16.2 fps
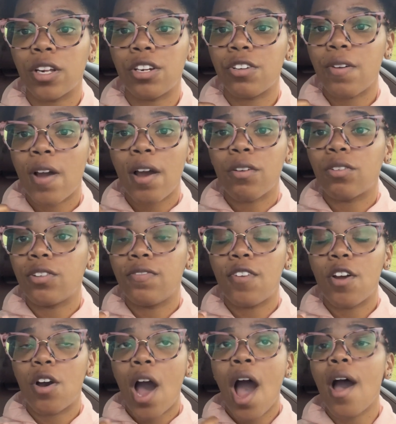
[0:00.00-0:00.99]
to do. I don't even
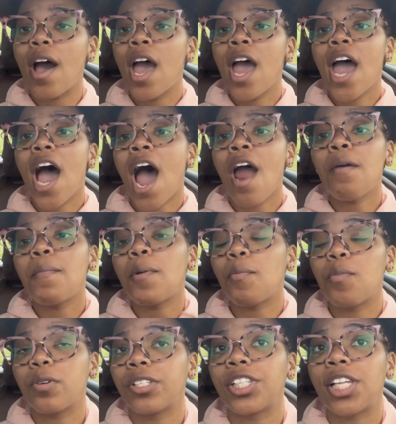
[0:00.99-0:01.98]
know. I
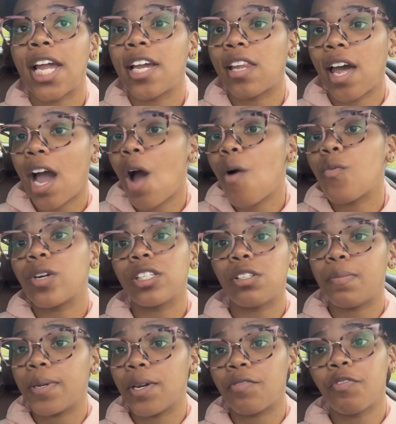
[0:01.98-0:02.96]
remember saying, like, I wanted
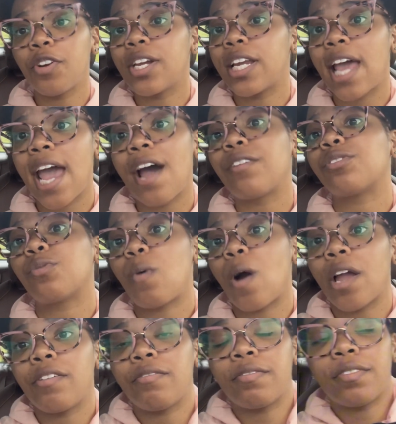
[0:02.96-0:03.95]
to be a freaking
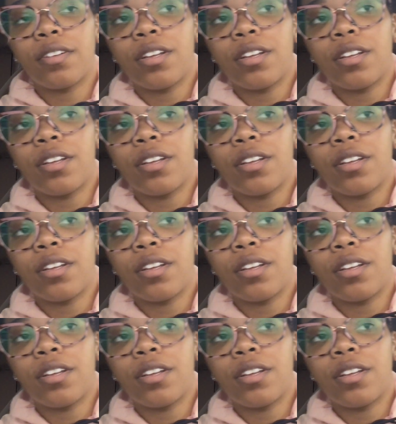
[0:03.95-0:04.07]
housewife